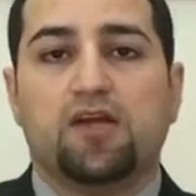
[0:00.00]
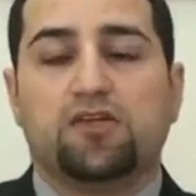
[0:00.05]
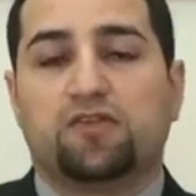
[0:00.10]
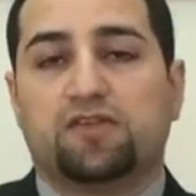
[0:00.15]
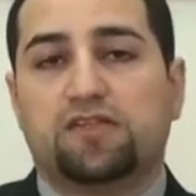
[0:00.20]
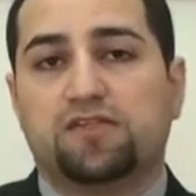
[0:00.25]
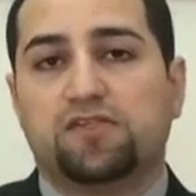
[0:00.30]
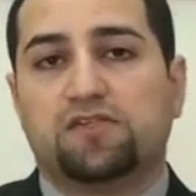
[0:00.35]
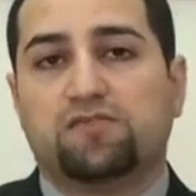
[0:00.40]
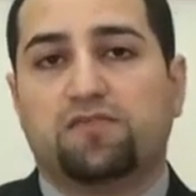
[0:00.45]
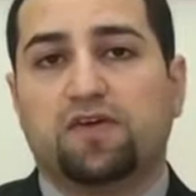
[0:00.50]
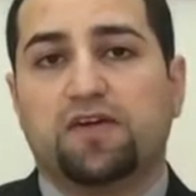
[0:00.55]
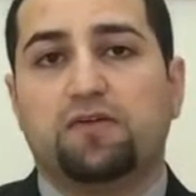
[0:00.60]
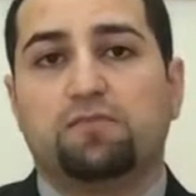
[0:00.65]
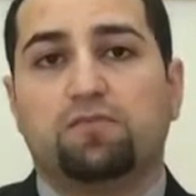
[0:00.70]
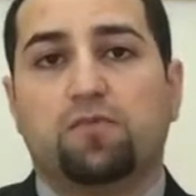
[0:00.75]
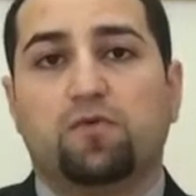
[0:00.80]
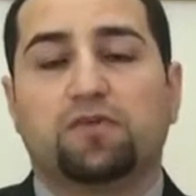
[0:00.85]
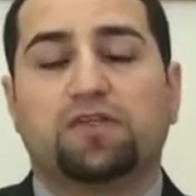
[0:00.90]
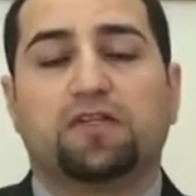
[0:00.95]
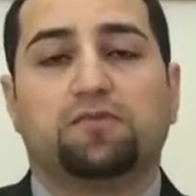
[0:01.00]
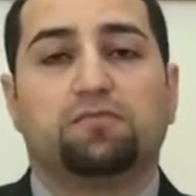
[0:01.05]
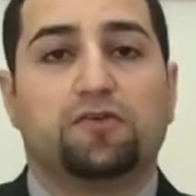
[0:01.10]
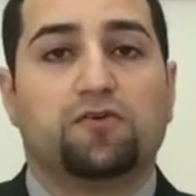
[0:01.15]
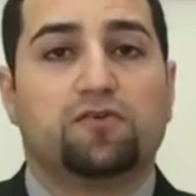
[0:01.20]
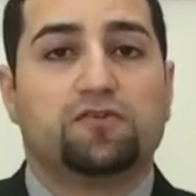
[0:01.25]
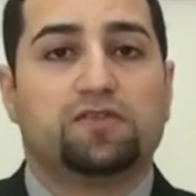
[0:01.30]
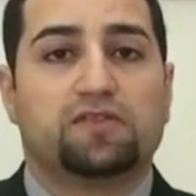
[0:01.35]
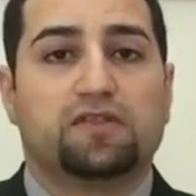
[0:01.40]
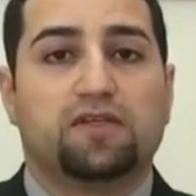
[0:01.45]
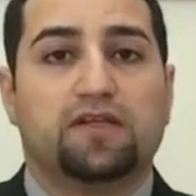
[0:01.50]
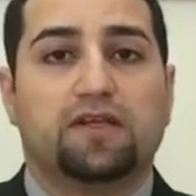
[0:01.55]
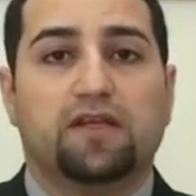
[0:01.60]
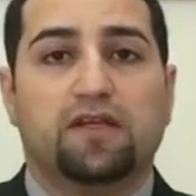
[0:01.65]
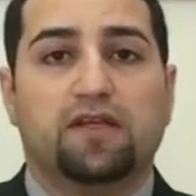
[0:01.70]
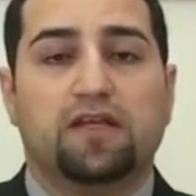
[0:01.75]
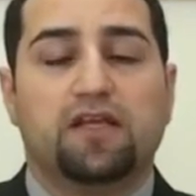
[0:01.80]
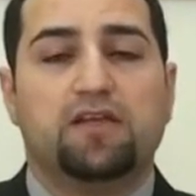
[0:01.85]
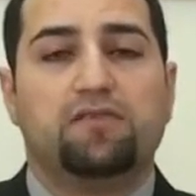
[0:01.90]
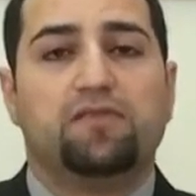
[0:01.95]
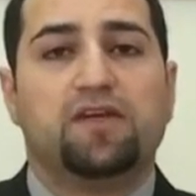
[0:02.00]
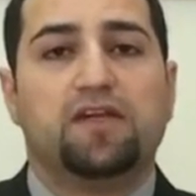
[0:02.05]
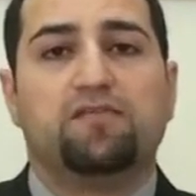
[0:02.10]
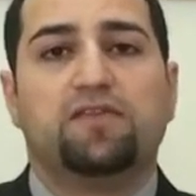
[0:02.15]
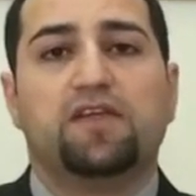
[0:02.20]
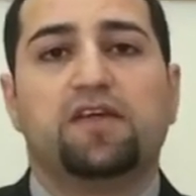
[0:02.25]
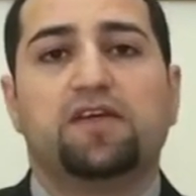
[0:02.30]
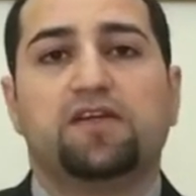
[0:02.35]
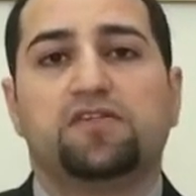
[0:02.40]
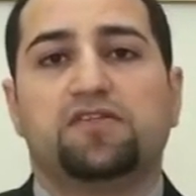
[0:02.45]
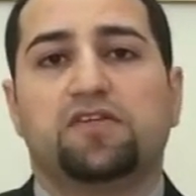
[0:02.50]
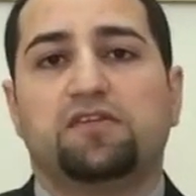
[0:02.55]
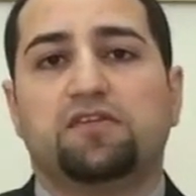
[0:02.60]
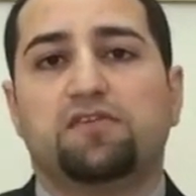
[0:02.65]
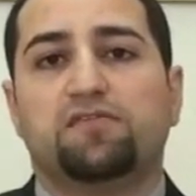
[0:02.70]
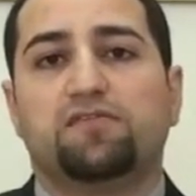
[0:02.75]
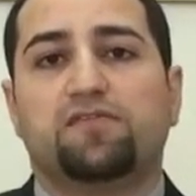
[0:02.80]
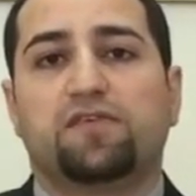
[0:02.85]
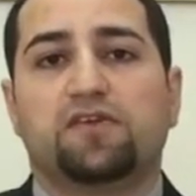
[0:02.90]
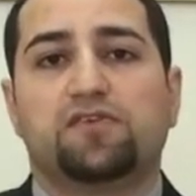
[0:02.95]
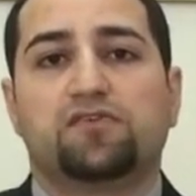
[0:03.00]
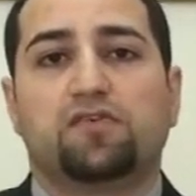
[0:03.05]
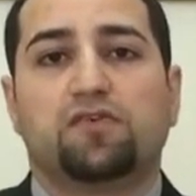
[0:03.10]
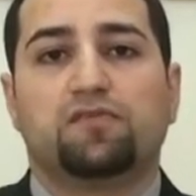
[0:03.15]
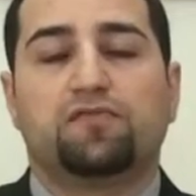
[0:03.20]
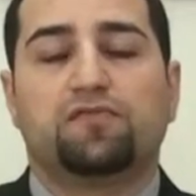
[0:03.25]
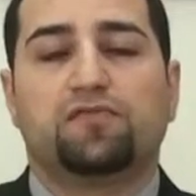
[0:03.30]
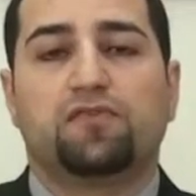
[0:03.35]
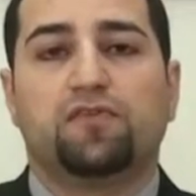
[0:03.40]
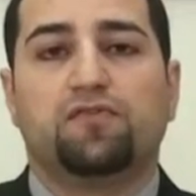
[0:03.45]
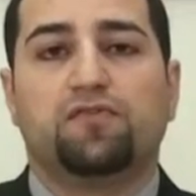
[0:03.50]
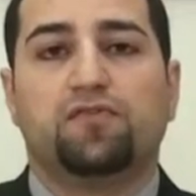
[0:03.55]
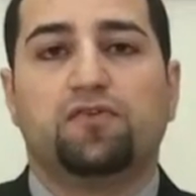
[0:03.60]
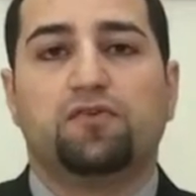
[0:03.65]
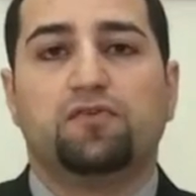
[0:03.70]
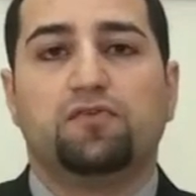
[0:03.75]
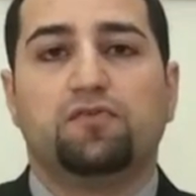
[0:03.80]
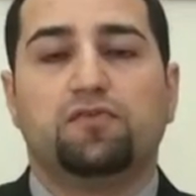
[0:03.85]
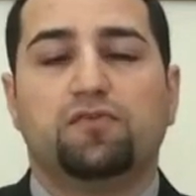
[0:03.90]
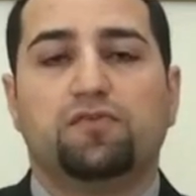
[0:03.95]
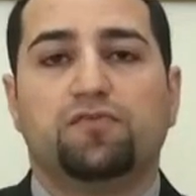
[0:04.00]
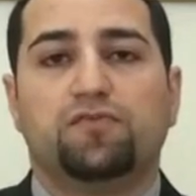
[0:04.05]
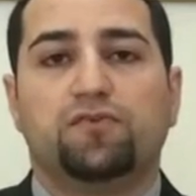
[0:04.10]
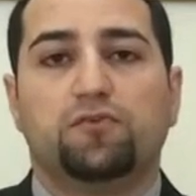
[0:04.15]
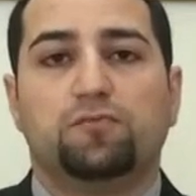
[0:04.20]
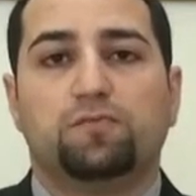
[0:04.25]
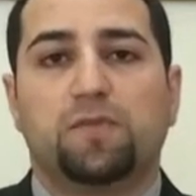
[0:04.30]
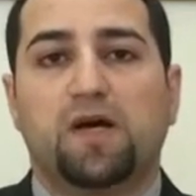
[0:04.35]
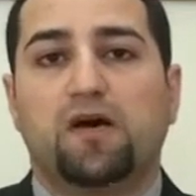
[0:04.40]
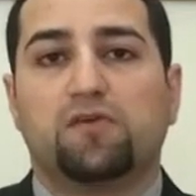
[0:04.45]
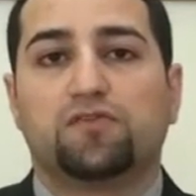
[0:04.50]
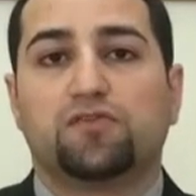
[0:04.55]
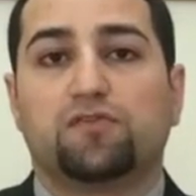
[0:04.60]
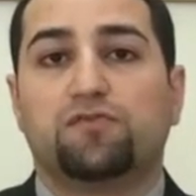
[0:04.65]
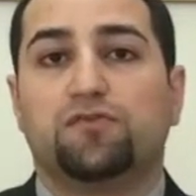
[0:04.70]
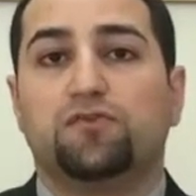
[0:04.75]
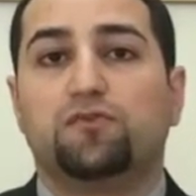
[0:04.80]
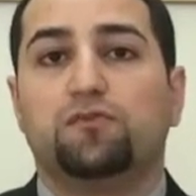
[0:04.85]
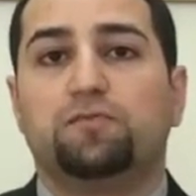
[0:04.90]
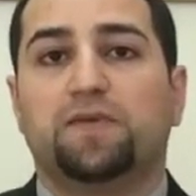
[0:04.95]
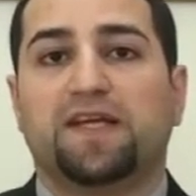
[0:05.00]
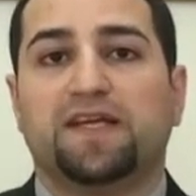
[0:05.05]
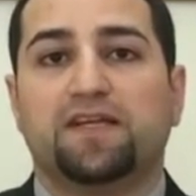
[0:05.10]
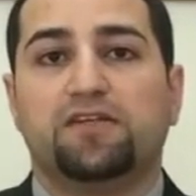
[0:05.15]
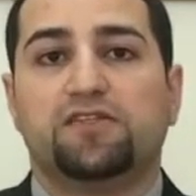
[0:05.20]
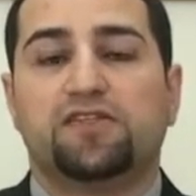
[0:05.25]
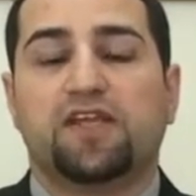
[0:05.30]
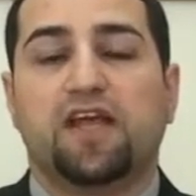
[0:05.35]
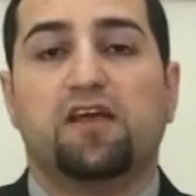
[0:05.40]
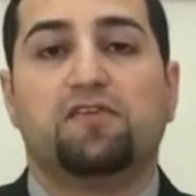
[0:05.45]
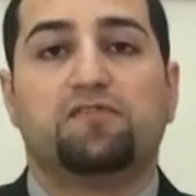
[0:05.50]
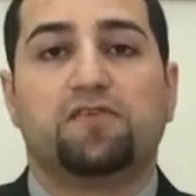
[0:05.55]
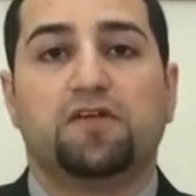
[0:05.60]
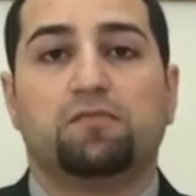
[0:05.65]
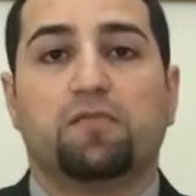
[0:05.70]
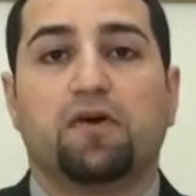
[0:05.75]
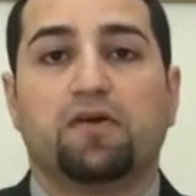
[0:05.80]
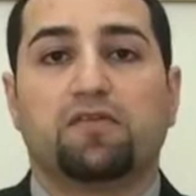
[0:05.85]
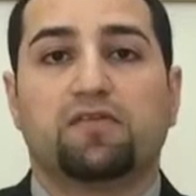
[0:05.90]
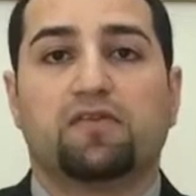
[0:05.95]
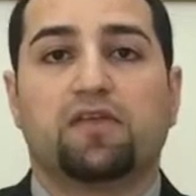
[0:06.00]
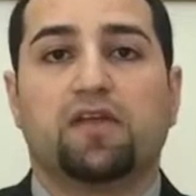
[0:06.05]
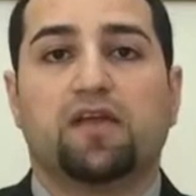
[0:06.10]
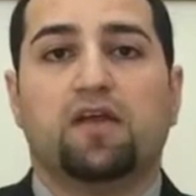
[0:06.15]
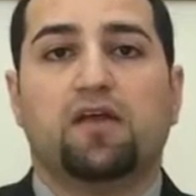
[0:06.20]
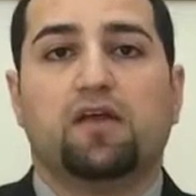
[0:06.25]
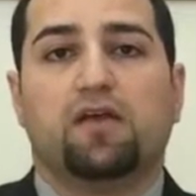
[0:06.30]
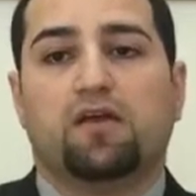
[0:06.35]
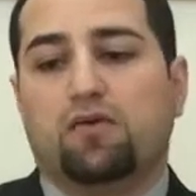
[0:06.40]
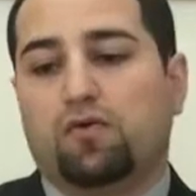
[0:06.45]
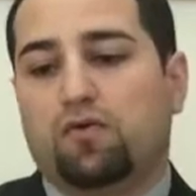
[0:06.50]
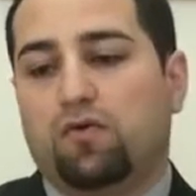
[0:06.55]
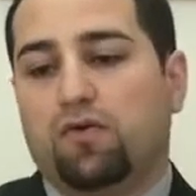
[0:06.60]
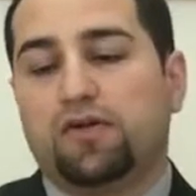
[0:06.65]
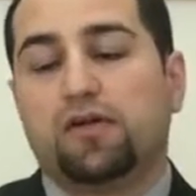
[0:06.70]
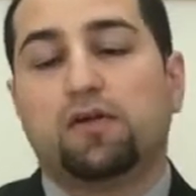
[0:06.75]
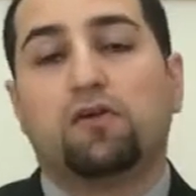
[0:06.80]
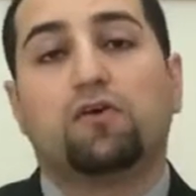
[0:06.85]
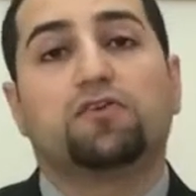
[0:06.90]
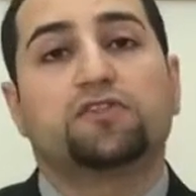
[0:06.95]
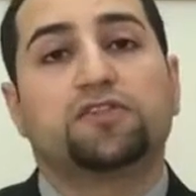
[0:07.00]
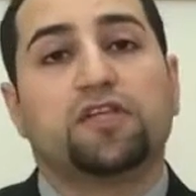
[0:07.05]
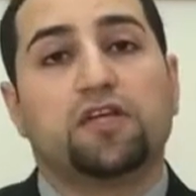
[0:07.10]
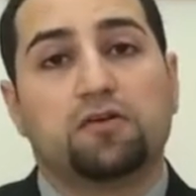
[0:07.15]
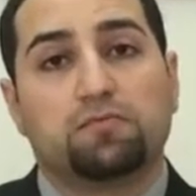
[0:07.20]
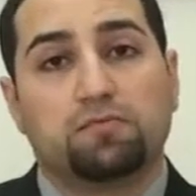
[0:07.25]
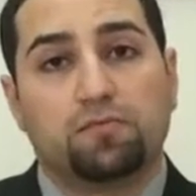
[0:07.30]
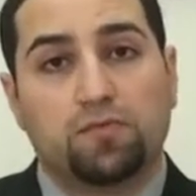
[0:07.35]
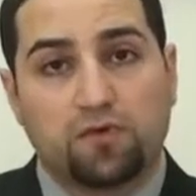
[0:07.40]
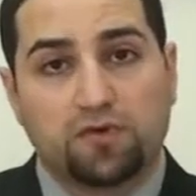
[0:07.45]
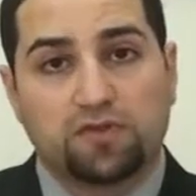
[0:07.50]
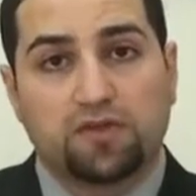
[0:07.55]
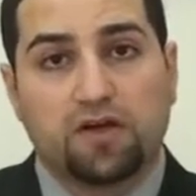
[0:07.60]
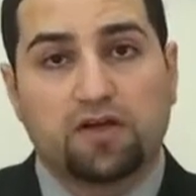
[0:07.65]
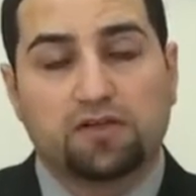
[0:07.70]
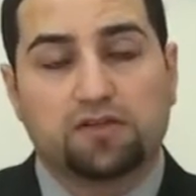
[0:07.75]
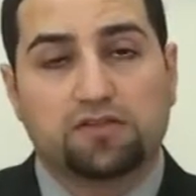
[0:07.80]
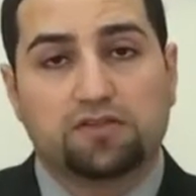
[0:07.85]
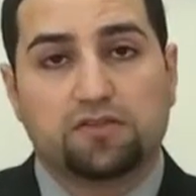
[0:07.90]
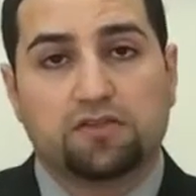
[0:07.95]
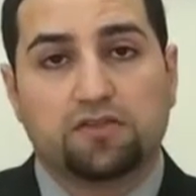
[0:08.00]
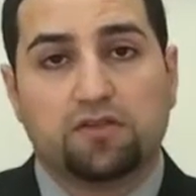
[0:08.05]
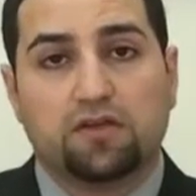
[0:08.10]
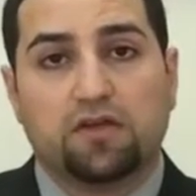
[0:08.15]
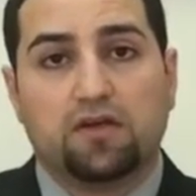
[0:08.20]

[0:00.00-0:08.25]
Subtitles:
So this is very important, because even if there is a difference of a few pounds, a few pennies every month on a long-term product,